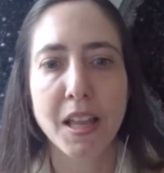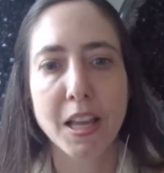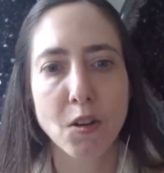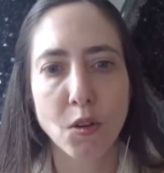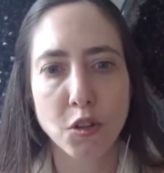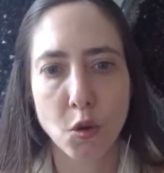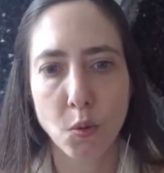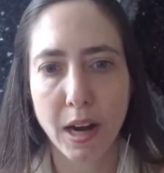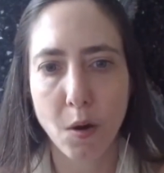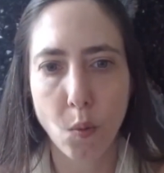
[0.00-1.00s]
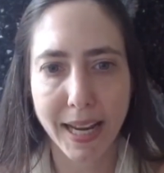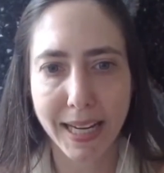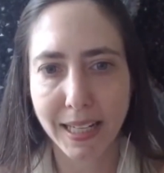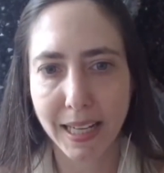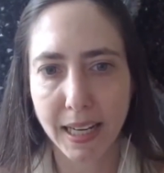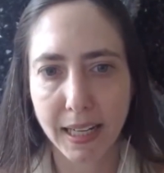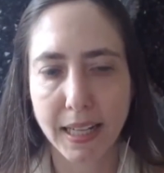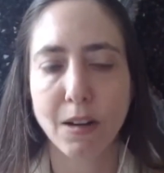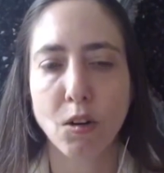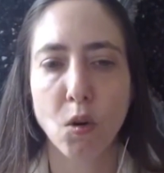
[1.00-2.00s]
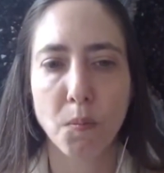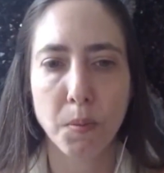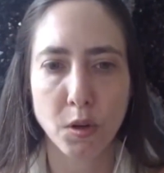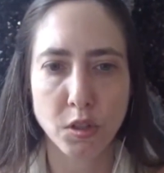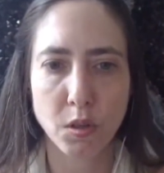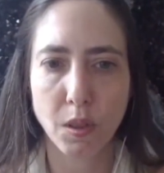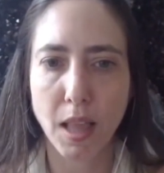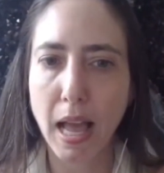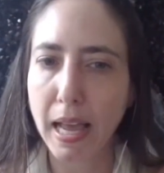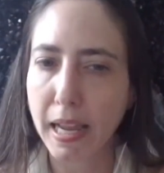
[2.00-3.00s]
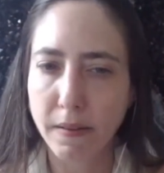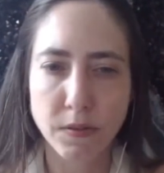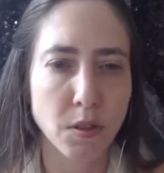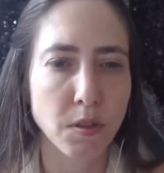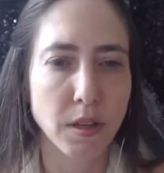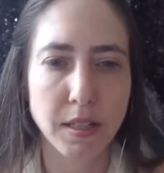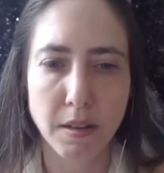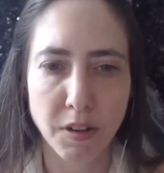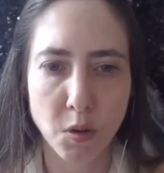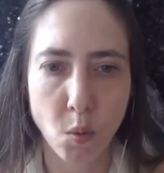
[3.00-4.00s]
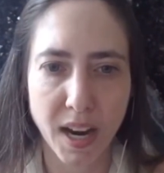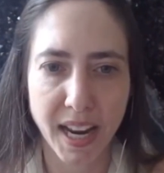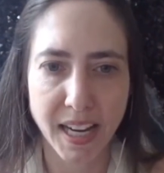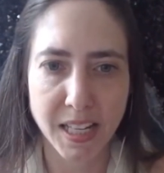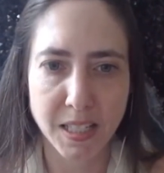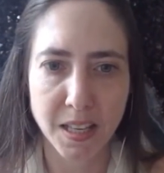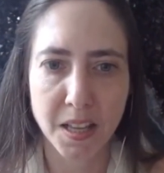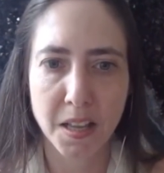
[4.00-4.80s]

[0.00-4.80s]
And also we are awakening in our own personal lives in different ways.